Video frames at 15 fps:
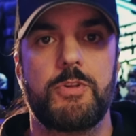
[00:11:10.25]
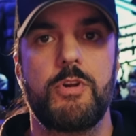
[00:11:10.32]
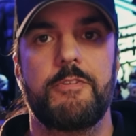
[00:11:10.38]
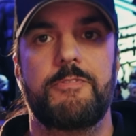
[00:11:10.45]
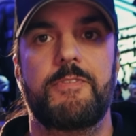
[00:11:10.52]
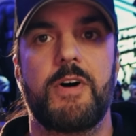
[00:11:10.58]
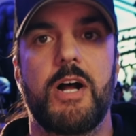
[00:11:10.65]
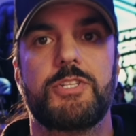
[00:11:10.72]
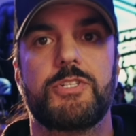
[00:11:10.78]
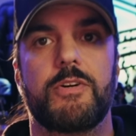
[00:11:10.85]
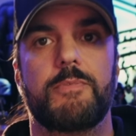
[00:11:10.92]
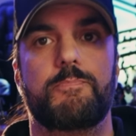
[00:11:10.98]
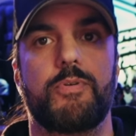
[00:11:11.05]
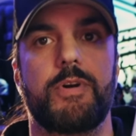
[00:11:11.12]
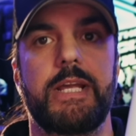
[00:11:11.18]
through your fonts
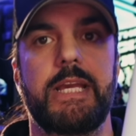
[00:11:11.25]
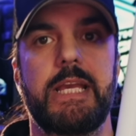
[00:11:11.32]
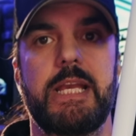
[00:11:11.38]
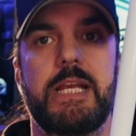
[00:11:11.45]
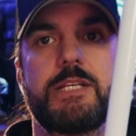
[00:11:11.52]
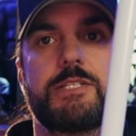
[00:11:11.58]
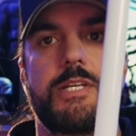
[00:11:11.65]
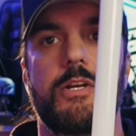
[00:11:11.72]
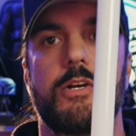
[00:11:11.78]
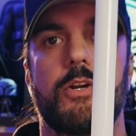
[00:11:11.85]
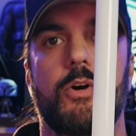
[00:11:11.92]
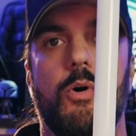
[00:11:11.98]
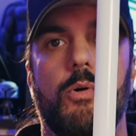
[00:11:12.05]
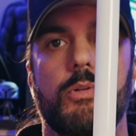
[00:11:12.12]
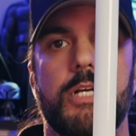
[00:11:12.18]
are pretty easy. You're gonna
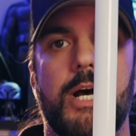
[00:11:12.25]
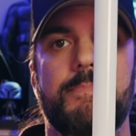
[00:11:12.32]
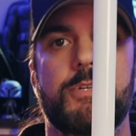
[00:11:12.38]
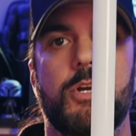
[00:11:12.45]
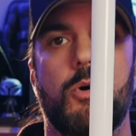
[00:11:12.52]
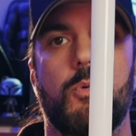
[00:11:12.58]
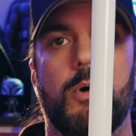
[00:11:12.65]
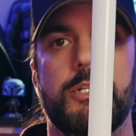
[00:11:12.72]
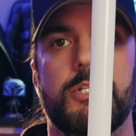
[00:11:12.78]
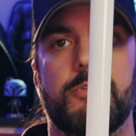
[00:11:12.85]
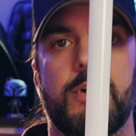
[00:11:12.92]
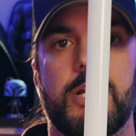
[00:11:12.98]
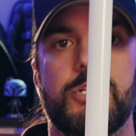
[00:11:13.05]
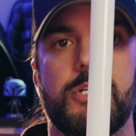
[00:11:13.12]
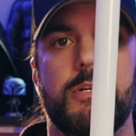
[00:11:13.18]
hold up to go one
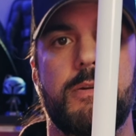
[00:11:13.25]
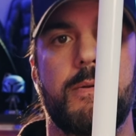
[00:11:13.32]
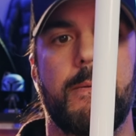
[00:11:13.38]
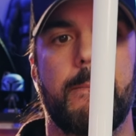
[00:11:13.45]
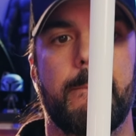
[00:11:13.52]
direction.